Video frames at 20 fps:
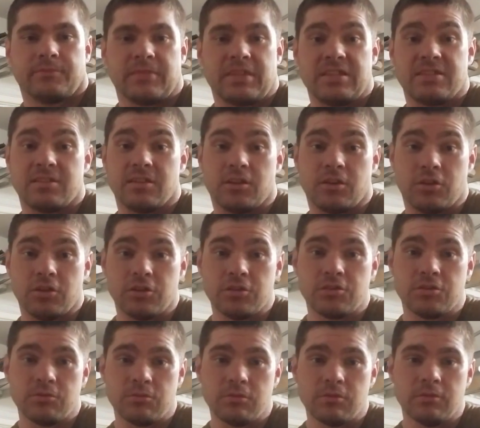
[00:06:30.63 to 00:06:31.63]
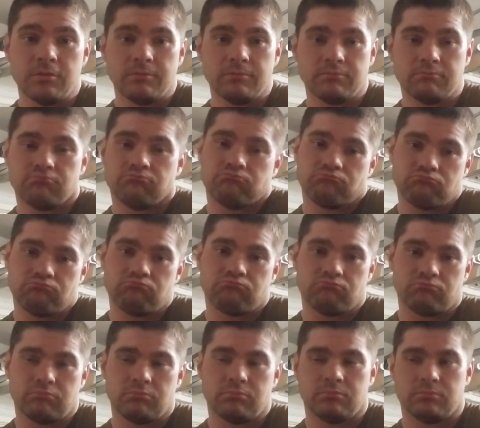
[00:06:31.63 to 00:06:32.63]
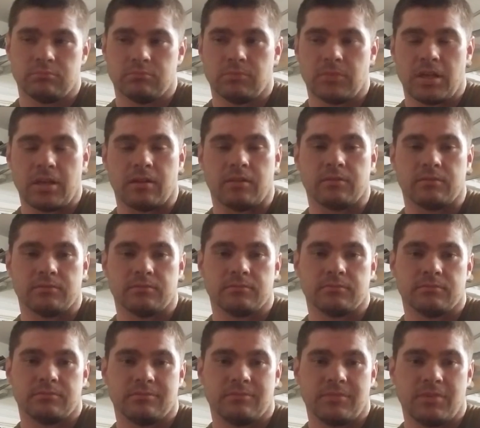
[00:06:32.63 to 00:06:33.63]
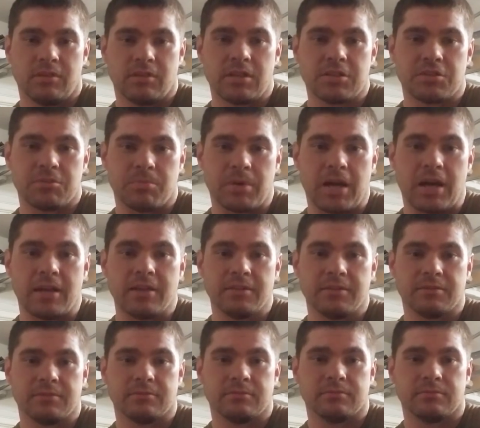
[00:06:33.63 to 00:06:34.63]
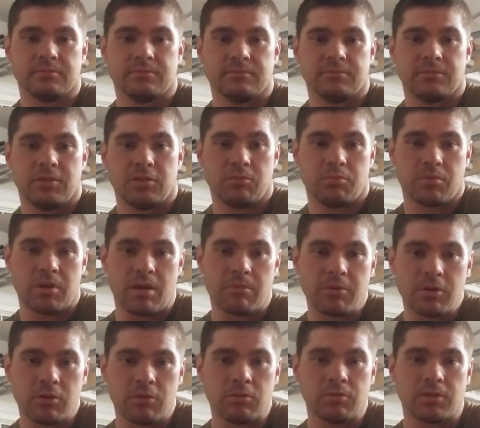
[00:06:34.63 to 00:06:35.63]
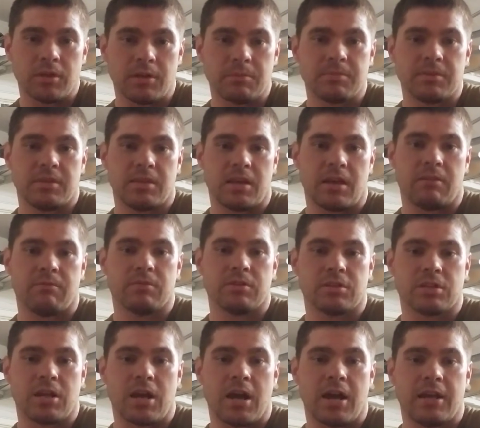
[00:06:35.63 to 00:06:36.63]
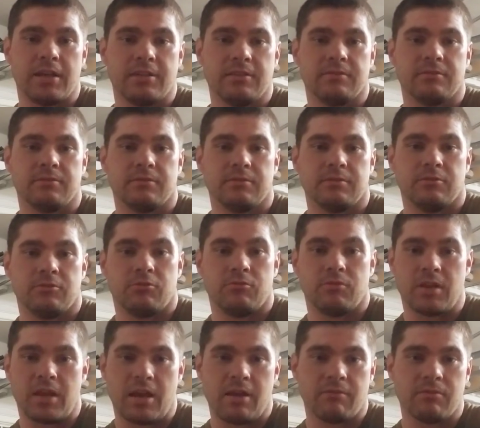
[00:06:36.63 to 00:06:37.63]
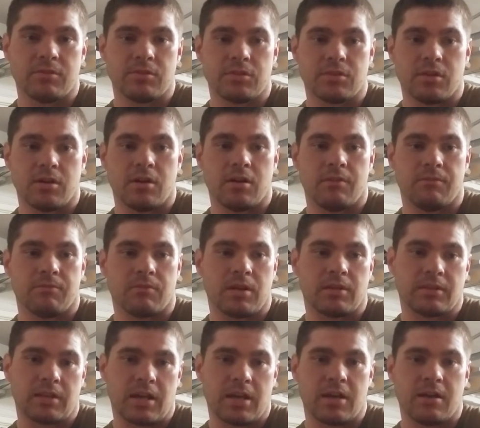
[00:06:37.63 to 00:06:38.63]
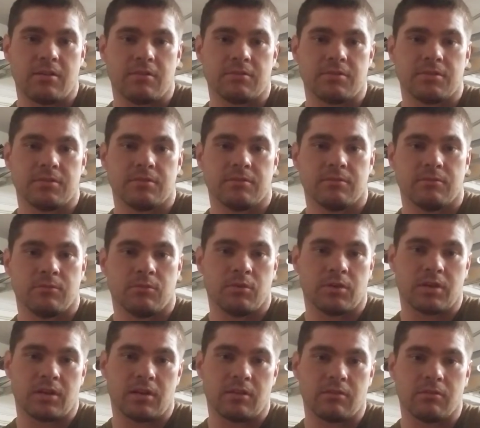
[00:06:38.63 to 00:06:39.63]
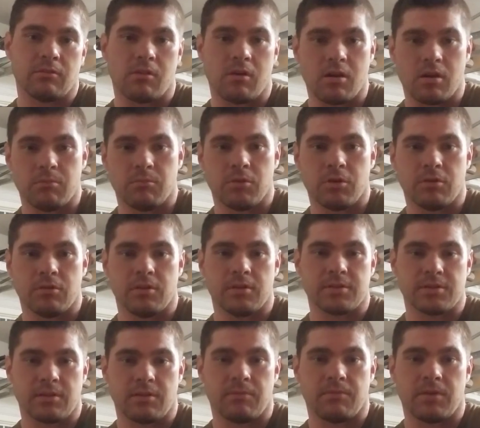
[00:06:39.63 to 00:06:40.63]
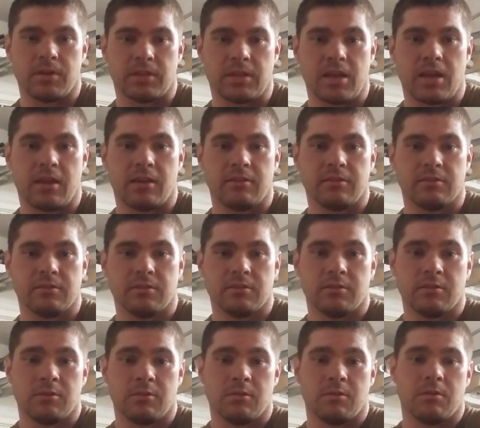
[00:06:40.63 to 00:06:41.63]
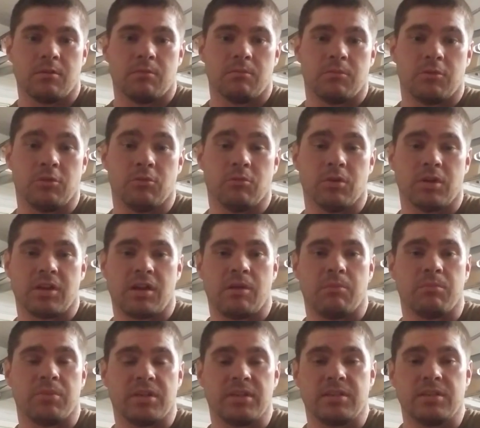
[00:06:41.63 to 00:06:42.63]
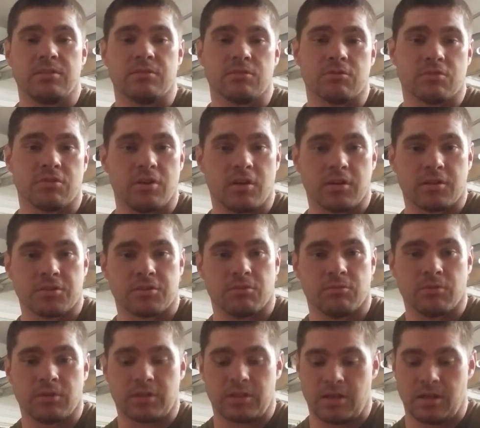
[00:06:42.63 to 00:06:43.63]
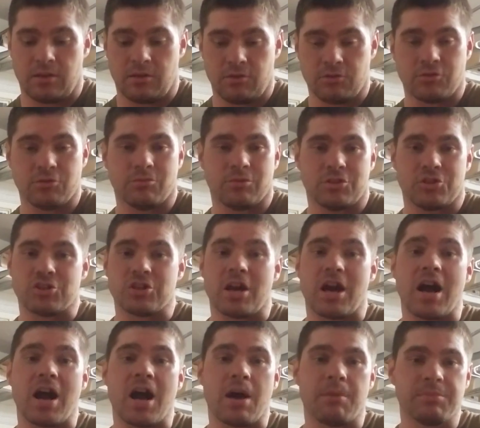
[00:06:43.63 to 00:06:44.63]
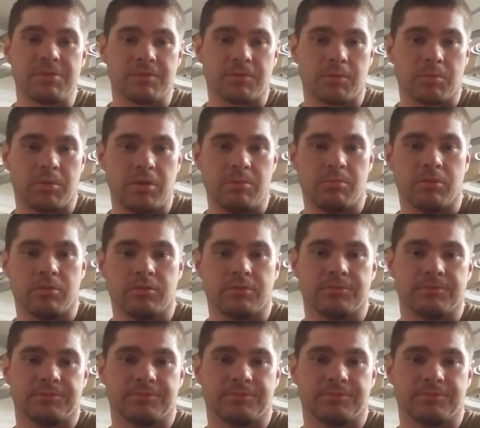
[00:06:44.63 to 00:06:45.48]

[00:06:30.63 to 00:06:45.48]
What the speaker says: Is it a good tool? Yeah, it'll get you by. It'll probably hold up to the average guy doing average stuff around the house, working on their lawnmower, stuff like that. You're working on big diesel trucks, you're doing jobs for people.